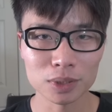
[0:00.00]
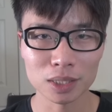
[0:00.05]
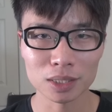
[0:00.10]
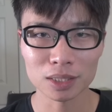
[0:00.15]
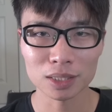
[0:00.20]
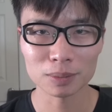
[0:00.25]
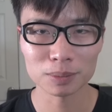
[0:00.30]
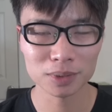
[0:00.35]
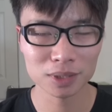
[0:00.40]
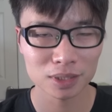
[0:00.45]
I
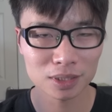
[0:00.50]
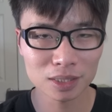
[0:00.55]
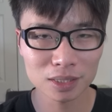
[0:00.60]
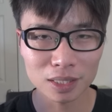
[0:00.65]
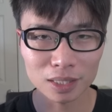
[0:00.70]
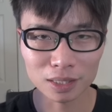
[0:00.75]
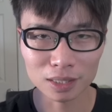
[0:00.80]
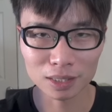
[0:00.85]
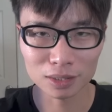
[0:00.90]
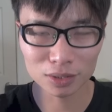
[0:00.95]

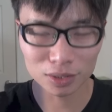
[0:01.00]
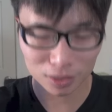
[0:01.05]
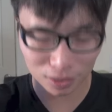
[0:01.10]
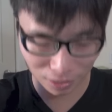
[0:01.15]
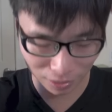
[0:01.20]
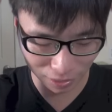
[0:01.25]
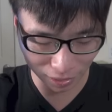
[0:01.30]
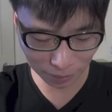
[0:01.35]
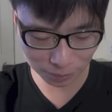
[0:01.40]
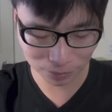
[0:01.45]

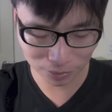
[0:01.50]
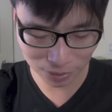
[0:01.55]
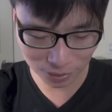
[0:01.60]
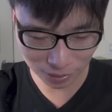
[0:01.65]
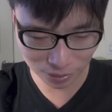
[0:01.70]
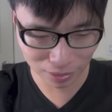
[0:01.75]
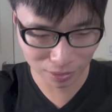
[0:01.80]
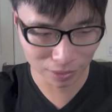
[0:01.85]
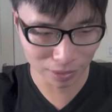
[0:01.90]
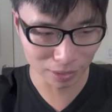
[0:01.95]
just keep
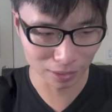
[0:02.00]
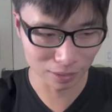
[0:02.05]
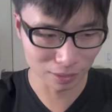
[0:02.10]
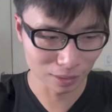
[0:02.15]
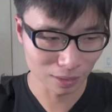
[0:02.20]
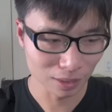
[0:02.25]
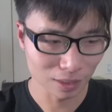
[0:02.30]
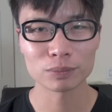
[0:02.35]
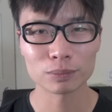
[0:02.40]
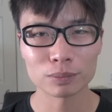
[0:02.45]
sinning.
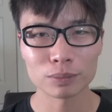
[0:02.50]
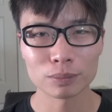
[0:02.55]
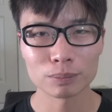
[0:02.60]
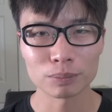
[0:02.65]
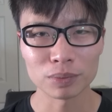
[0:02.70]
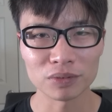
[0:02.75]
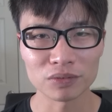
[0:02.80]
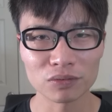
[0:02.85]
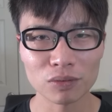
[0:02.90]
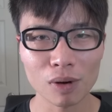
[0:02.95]

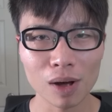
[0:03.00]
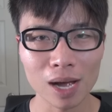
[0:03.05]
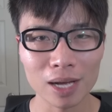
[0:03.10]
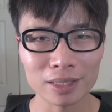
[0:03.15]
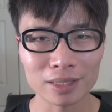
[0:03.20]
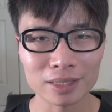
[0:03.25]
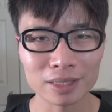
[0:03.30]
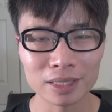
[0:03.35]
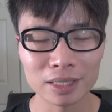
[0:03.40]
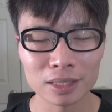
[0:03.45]
Before I
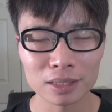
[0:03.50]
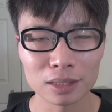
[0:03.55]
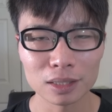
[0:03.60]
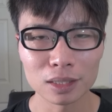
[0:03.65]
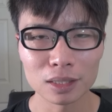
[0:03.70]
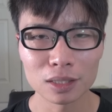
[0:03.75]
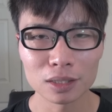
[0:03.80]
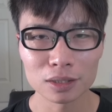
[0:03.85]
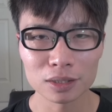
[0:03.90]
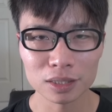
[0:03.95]
did
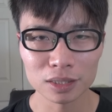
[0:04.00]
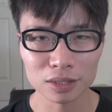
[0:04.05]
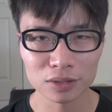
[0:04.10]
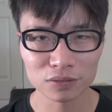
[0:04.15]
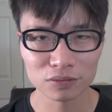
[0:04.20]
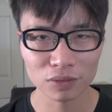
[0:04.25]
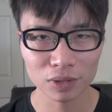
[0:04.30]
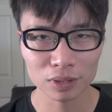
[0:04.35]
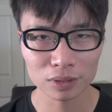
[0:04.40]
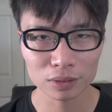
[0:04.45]
this
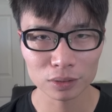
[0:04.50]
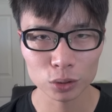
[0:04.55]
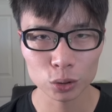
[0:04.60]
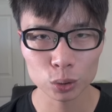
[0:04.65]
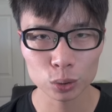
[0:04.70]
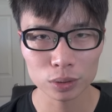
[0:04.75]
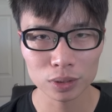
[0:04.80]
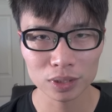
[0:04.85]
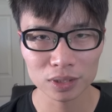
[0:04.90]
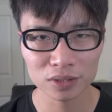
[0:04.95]

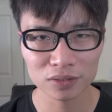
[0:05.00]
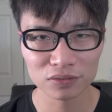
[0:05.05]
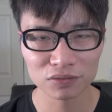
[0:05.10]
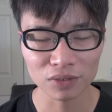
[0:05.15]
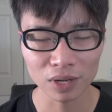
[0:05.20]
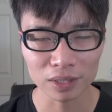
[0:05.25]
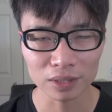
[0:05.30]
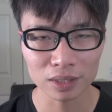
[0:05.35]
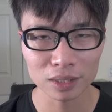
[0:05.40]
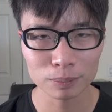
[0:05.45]

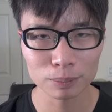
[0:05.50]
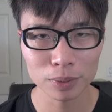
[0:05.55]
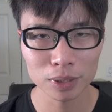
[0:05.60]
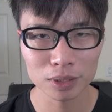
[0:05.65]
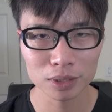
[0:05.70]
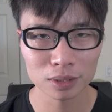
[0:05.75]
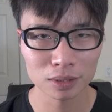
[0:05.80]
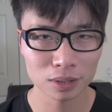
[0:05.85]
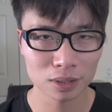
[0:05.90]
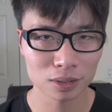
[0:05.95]
funny
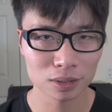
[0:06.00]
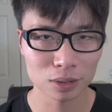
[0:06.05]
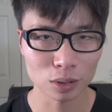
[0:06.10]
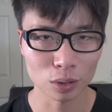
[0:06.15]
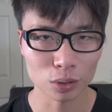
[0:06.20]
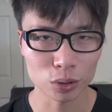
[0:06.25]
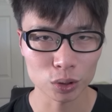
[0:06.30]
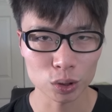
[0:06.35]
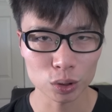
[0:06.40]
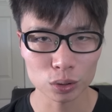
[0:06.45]
business
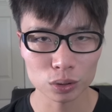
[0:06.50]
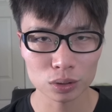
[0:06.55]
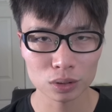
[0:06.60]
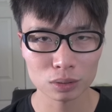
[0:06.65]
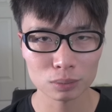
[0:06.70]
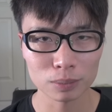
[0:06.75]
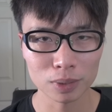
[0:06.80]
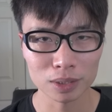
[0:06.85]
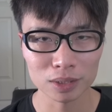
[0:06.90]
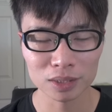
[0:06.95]
on
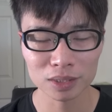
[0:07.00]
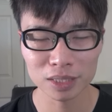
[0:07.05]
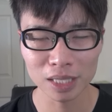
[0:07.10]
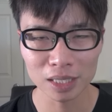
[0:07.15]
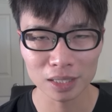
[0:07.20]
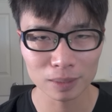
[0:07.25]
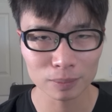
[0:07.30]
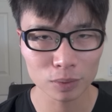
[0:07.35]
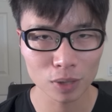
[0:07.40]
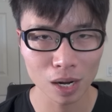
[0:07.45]
YouTube and
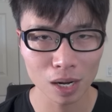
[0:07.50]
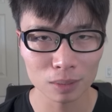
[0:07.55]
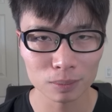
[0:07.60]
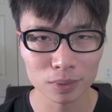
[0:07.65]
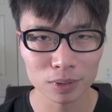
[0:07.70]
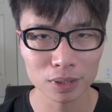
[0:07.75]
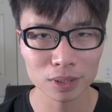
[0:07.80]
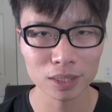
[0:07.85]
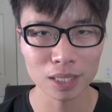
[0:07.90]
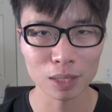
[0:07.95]
stand-up
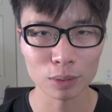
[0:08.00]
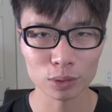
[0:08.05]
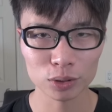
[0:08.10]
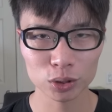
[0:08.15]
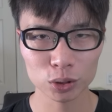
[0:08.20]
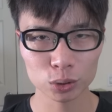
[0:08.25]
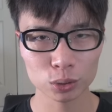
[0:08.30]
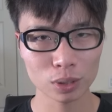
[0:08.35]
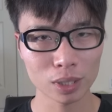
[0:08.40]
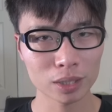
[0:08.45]
comedy, I was
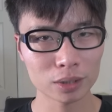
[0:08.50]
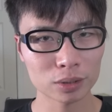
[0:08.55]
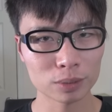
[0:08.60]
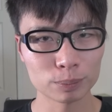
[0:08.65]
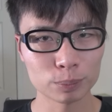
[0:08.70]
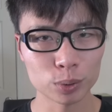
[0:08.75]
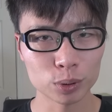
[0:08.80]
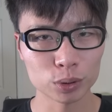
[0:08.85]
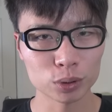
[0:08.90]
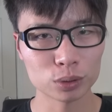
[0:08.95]
trying to
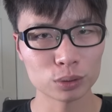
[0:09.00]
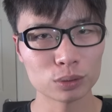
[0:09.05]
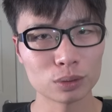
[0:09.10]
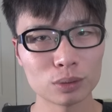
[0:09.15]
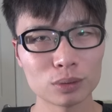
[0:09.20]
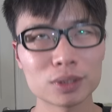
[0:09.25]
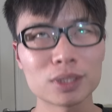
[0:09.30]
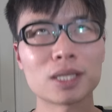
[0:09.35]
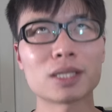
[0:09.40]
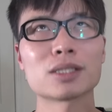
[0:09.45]
pursue
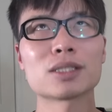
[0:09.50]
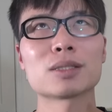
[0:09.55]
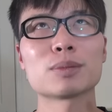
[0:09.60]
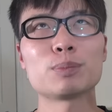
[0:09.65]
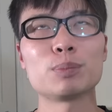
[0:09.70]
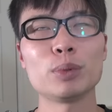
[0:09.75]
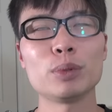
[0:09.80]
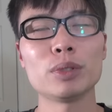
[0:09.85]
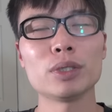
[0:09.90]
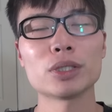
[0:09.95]
those like
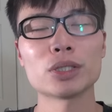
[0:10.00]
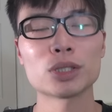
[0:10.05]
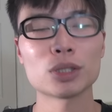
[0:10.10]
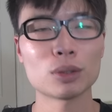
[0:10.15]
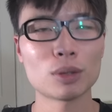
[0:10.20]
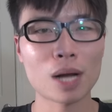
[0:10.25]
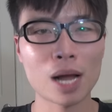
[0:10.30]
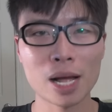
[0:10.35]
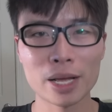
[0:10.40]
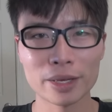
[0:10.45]

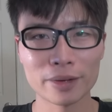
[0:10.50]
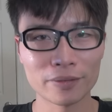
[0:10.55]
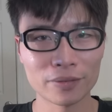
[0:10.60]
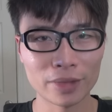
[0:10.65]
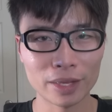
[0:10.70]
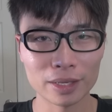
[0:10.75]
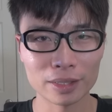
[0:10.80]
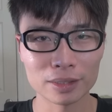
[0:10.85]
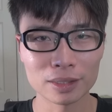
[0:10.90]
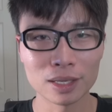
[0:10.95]
spiritual higher
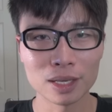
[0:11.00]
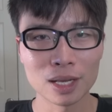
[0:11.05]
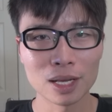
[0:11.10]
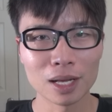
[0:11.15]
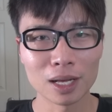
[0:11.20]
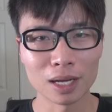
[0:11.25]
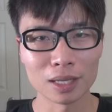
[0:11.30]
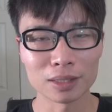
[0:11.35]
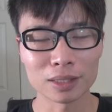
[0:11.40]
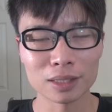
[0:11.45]
thing,
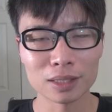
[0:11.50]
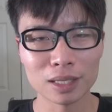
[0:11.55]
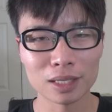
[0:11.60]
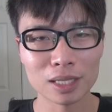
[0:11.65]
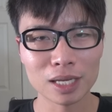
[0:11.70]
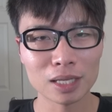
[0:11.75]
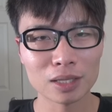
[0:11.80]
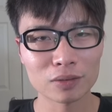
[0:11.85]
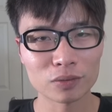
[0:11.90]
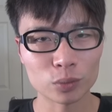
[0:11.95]
and then I
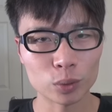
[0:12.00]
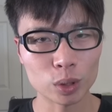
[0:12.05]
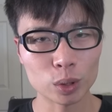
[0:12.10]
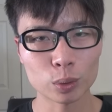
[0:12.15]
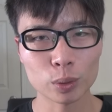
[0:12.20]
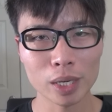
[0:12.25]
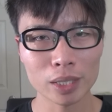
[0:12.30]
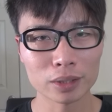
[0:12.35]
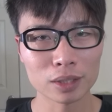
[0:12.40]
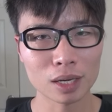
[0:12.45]
kind of
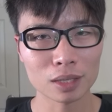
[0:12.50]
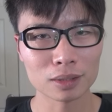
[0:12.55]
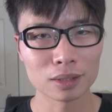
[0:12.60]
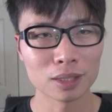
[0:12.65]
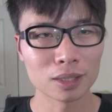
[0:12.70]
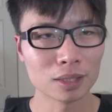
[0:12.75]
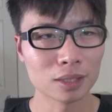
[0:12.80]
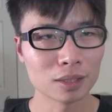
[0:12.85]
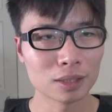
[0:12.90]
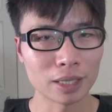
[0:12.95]
regret not
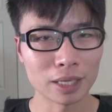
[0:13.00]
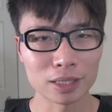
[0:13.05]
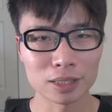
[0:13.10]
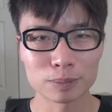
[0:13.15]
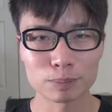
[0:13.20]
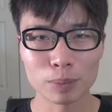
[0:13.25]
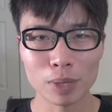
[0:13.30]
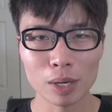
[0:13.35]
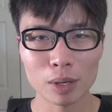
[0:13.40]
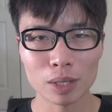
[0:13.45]

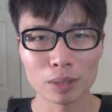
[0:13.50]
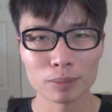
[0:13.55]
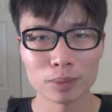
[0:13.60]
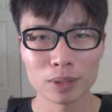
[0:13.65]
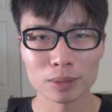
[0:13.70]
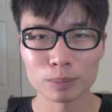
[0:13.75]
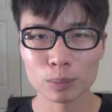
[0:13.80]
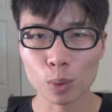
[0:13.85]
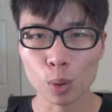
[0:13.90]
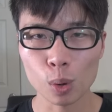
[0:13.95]

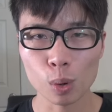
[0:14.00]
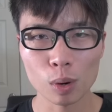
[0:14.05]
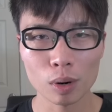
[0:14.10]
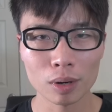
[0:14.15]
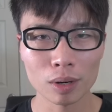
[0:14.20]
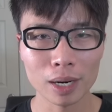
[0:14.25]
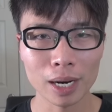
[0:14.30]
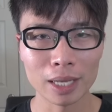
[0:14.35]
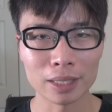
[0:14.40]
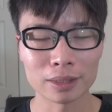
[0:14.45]
experiment
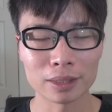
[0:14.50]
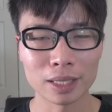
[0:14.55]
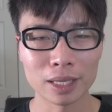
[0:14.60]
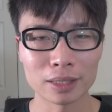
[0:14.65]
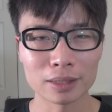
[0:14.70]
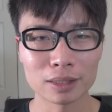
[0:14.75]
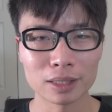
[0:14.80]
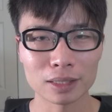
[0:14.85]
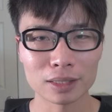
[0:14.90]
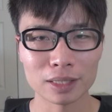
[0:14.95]
more, and
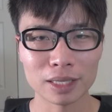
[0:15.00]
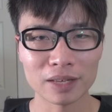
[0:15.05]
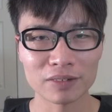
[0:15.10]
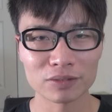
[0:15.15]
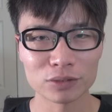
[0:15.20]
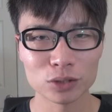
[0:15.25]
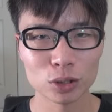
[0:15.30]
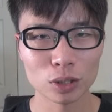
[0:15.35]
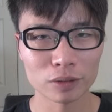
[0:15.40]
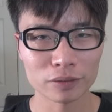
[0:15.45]
then I
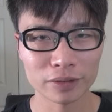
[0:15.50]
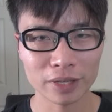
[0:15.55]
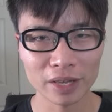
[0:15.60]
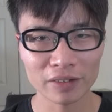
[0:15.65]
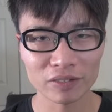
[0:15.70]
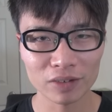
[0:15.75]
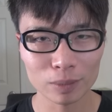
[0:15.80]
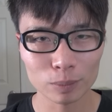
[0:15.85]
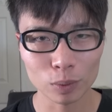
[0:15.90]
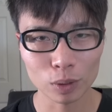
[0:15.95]

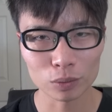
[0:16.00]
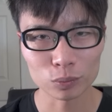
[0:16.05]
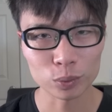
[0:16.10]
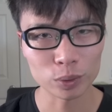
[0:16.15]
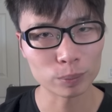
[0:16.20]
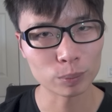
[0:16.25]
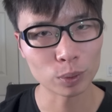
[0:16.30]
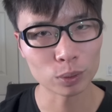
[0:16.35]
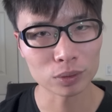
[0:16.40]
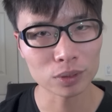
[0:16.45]
gave up on
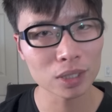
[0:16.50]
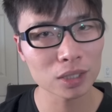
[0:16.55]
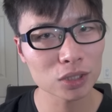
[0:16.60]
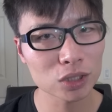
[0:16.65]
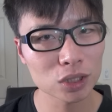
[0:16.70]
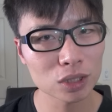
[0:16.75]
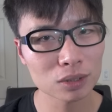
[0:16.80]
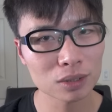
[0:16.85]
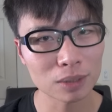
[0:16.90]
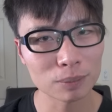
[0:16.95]

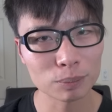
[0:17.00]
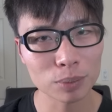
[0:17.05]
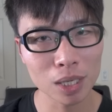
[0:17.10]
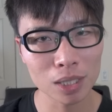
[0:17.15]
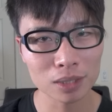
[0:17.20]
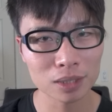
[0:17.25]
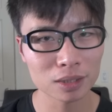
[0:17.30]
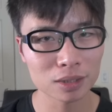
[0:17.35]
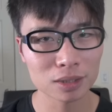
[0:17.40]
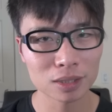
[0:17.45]
reproduction and
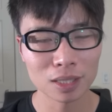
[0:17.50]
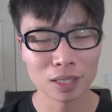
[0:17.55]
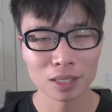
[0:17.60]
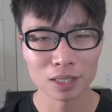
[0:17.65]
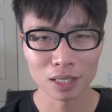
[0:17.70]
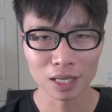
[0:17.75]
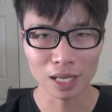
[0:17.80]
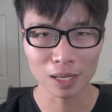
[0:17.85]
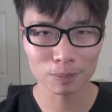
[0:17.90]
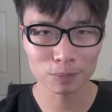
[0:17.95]
practice
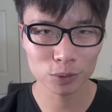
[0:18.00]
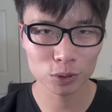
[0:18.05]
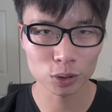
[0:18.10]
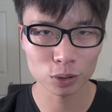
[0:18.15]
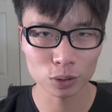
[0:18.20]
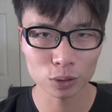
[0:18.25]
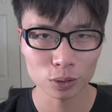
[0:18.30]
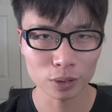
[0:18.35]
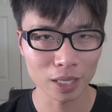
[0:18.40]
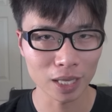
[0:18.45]

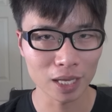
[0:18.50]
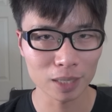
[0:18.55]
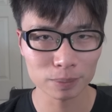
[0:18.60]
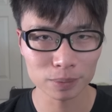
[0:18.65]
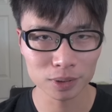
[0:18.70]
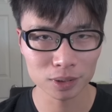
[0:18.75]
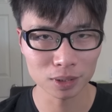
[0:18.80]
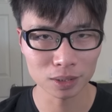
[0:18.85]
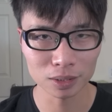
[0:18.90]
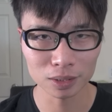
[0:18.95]
absolute
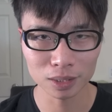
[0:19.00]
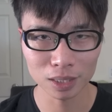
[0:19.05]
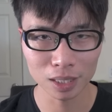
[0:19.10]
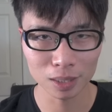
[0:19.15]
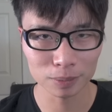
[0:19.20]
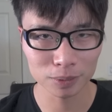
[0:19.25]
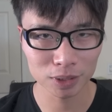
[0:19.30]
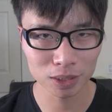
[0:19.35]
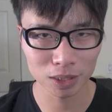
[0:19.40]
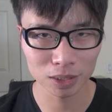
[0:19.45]

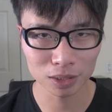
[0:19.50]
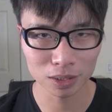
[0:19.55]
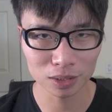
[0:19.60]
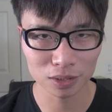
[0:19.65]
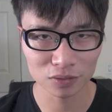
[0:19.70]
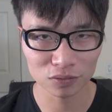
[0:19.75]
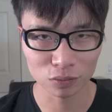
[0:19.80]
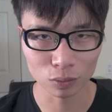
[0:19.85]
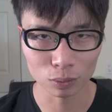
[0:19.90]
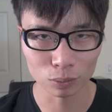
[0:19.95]

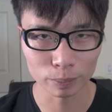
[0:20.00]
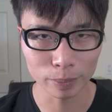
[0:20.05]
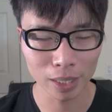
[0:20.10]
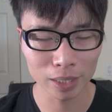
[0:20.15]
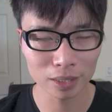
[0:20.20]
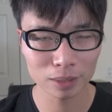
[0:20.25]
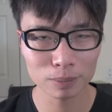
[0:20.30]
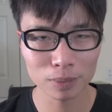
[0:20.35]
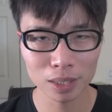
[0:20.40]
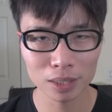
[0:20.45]
abstinence for
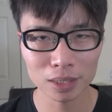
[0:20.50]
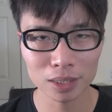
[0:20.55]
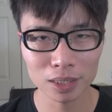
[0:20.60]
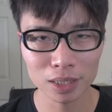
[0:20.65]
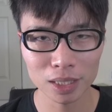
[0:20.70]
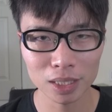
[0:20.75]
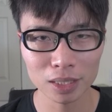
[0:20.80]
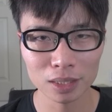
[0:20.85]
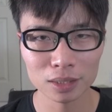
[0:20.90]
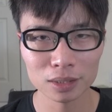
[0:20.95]
many
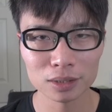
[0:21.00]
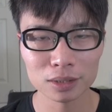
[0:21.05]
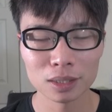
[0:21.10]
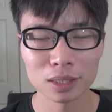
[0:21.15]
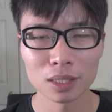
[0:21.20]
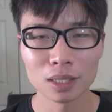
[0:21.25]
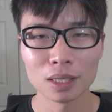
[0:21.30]
years.